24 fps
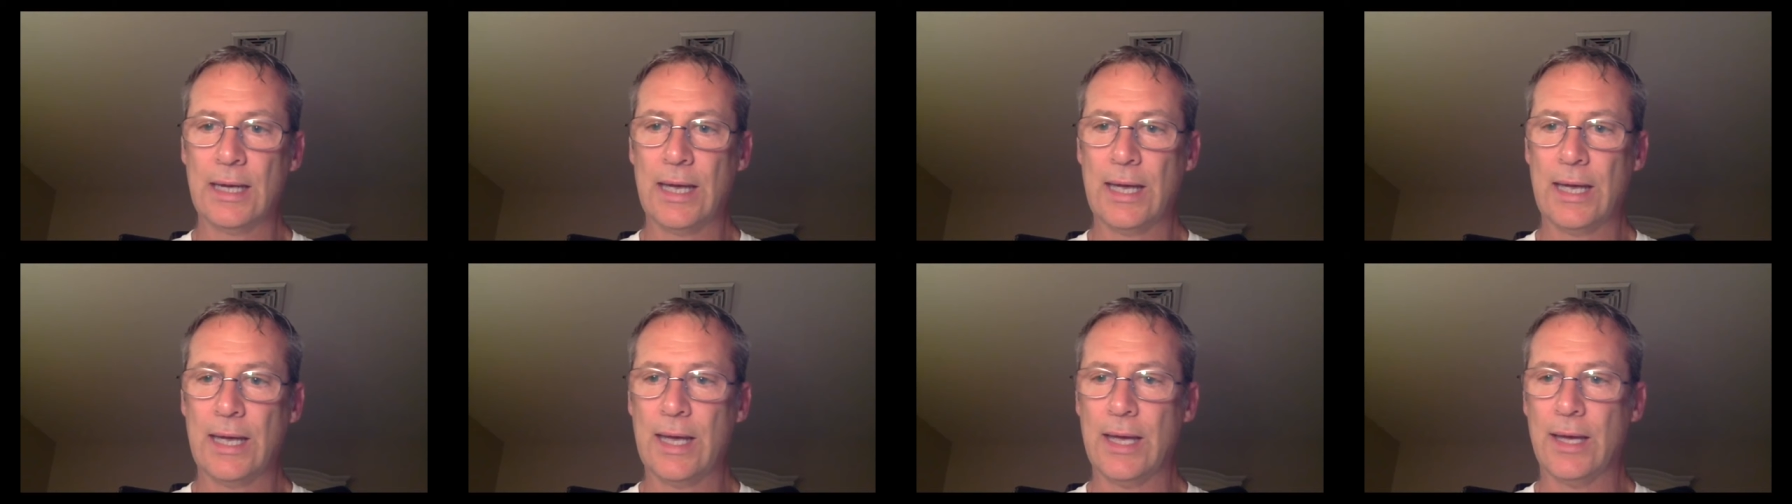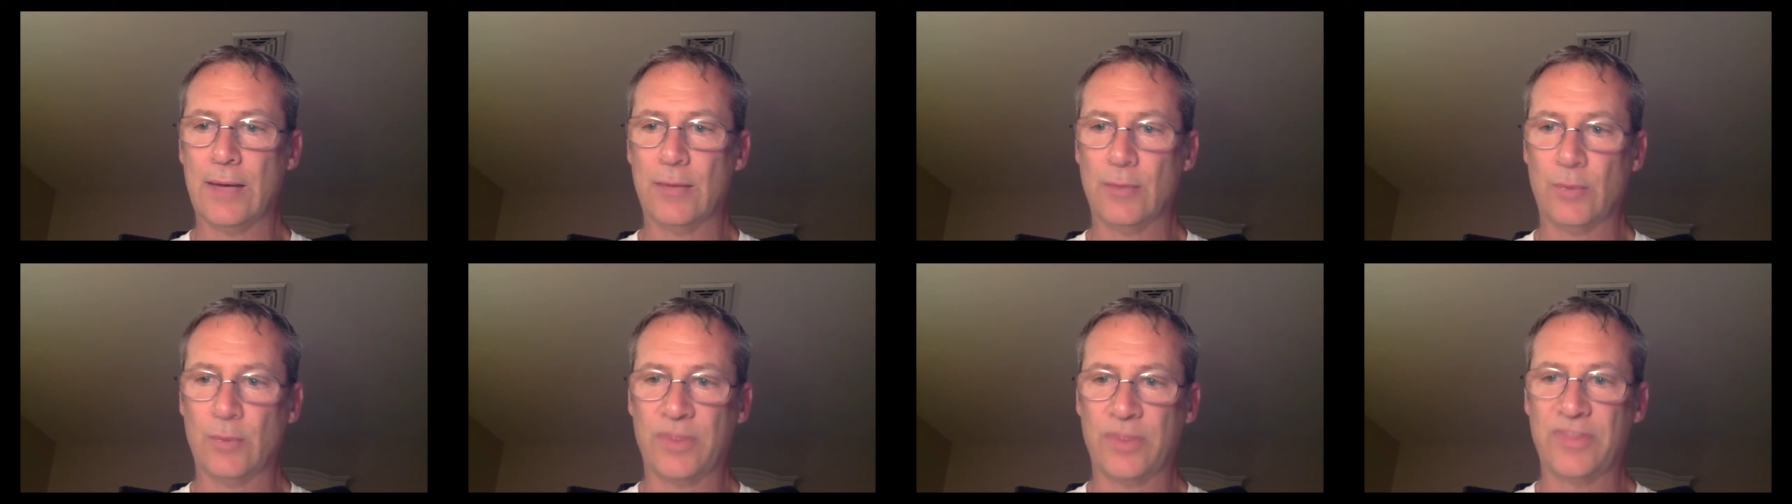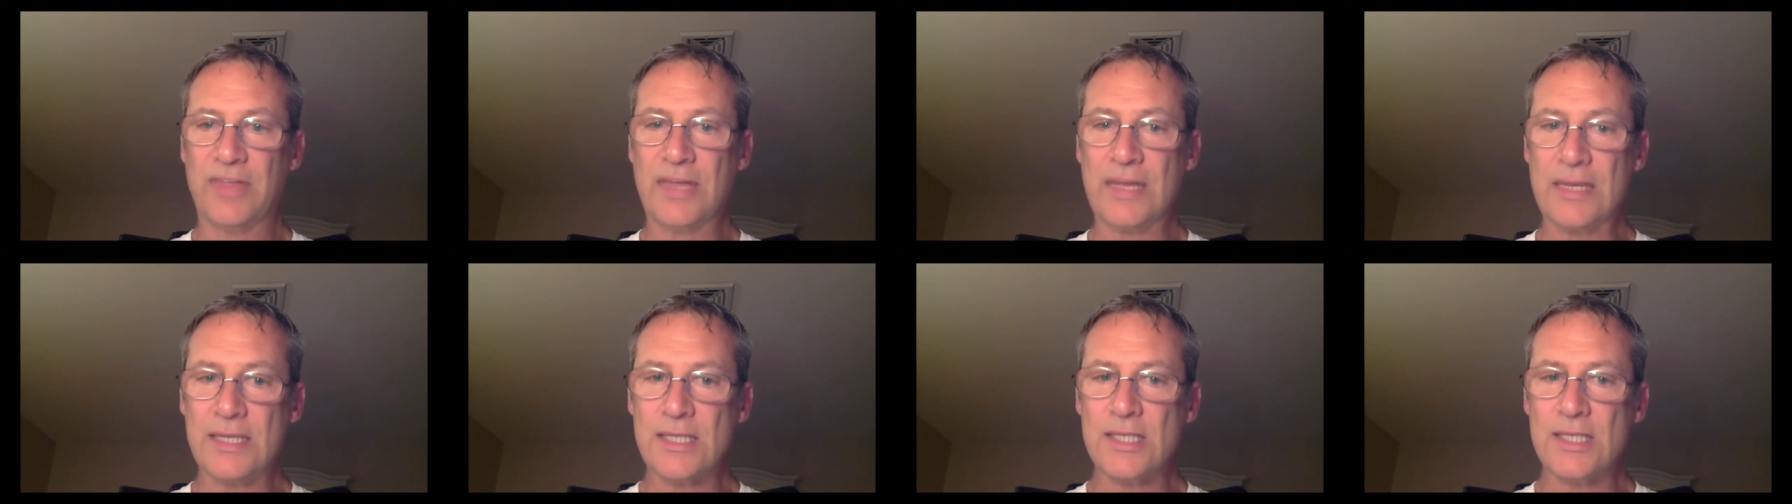and with
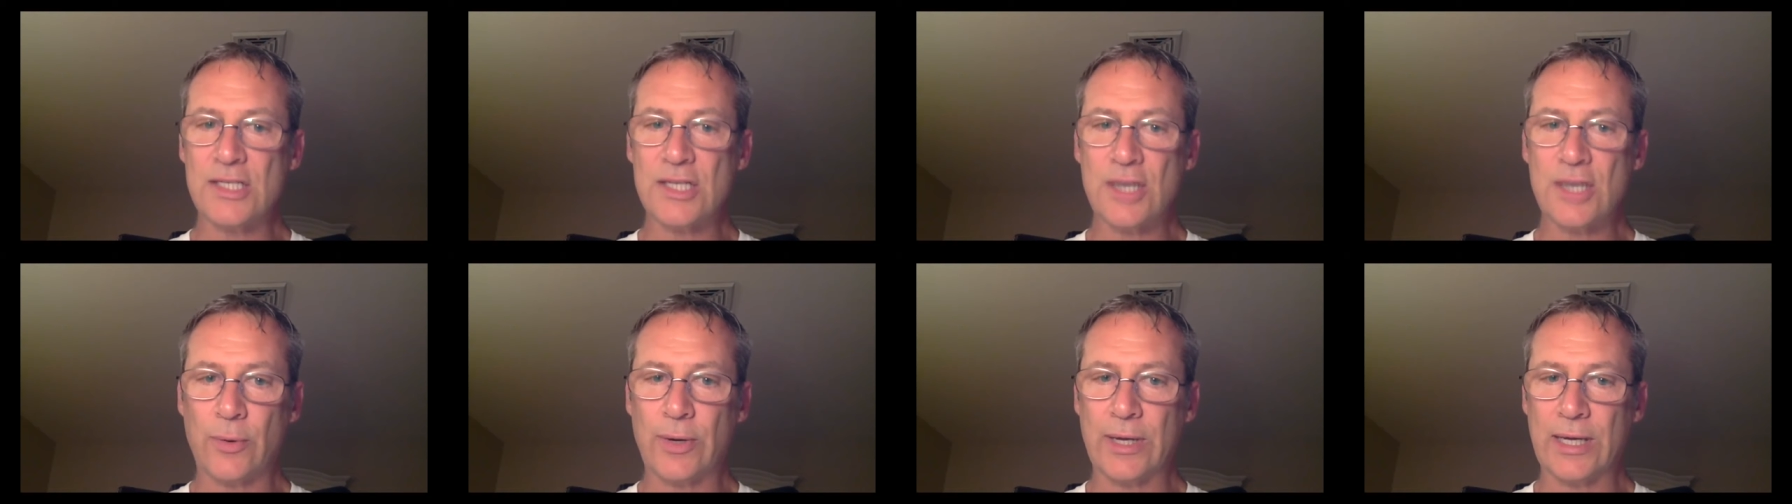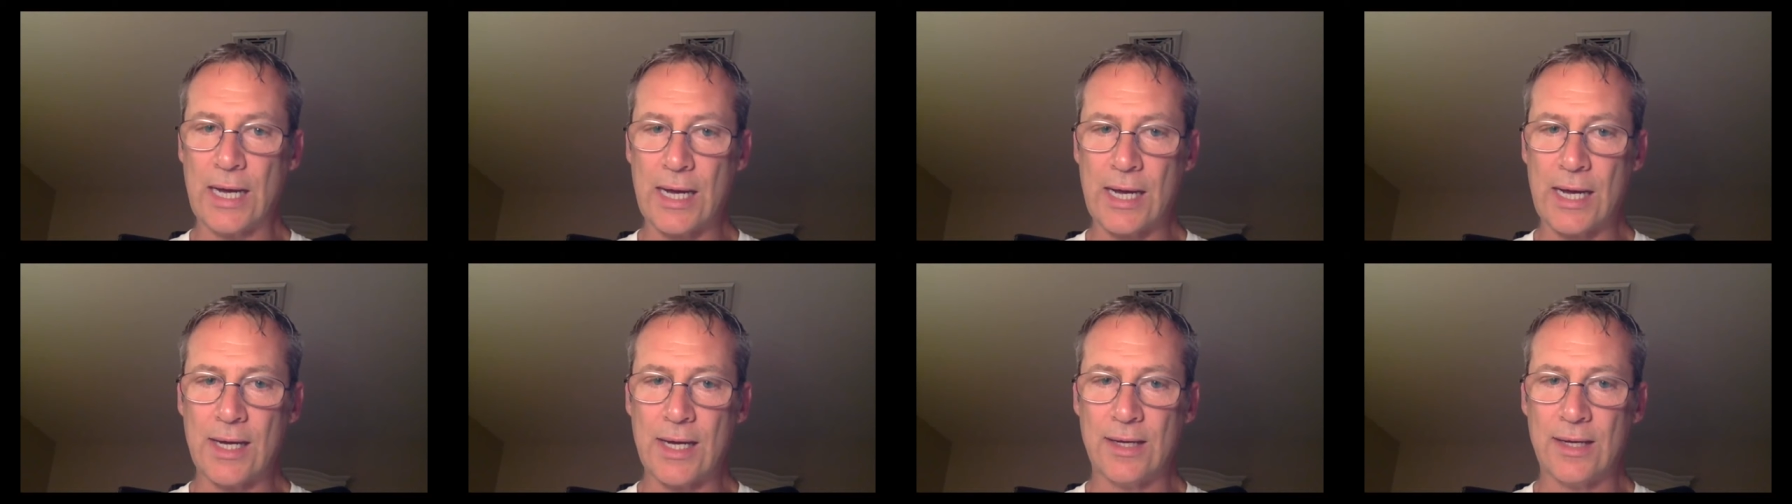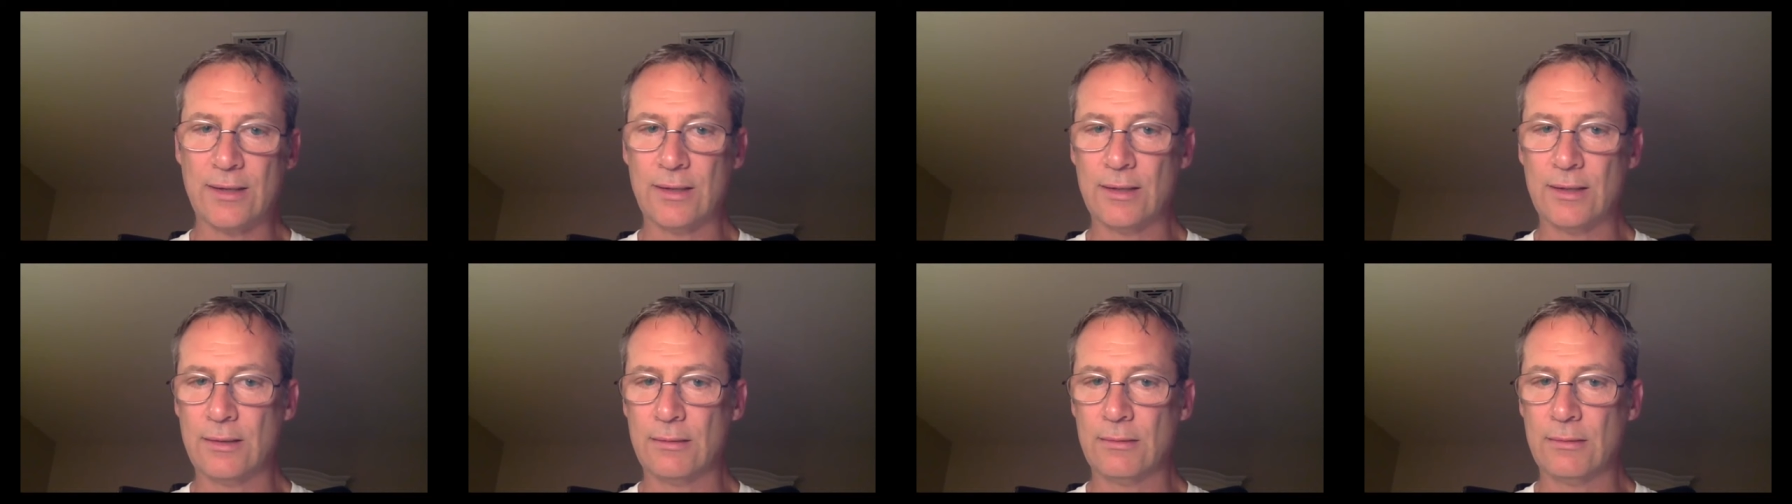things going
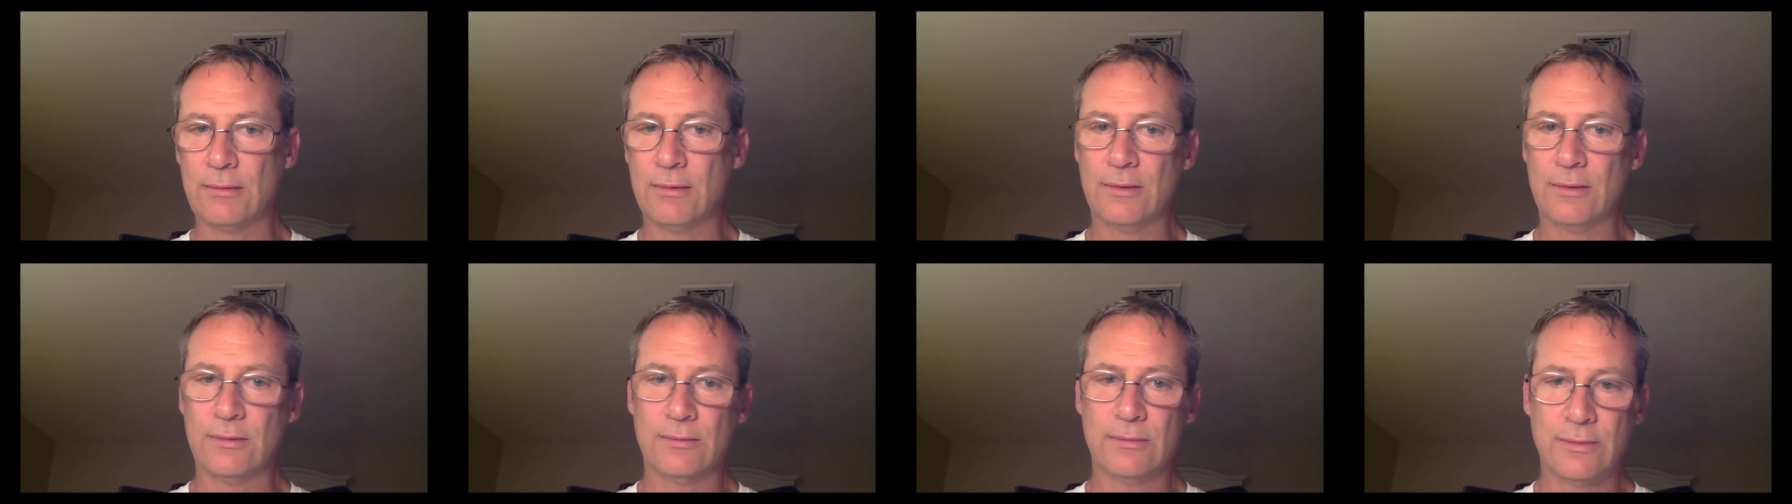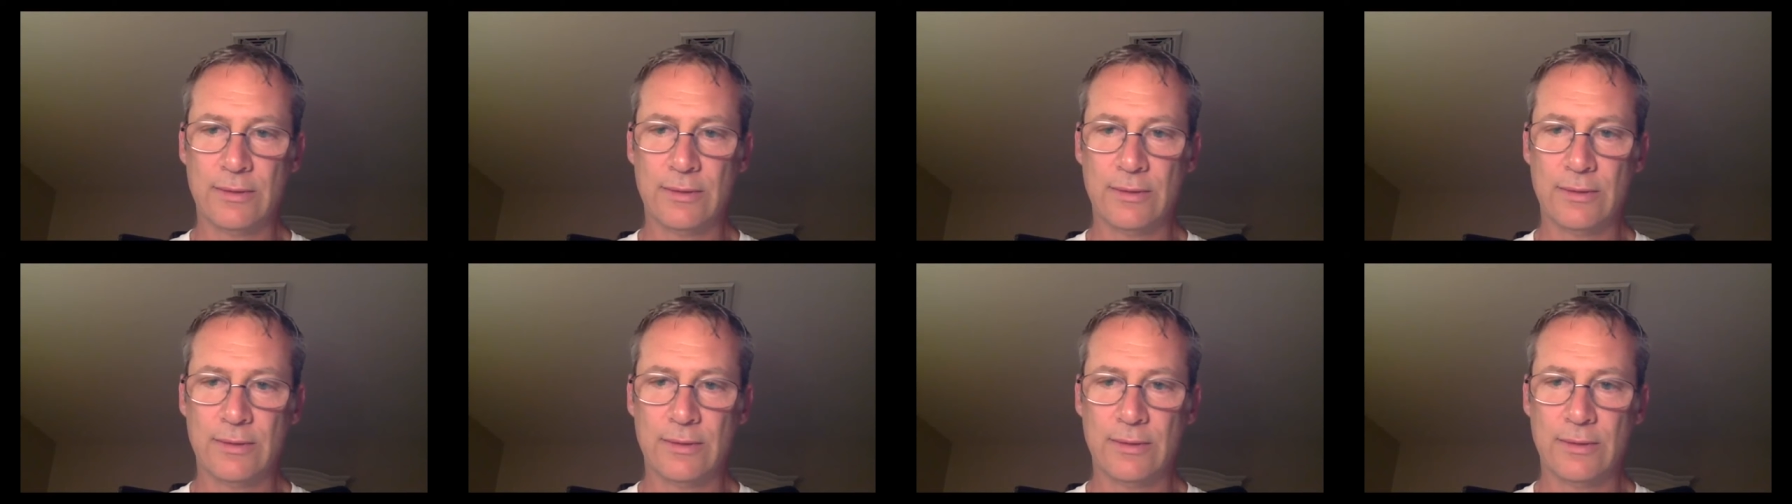on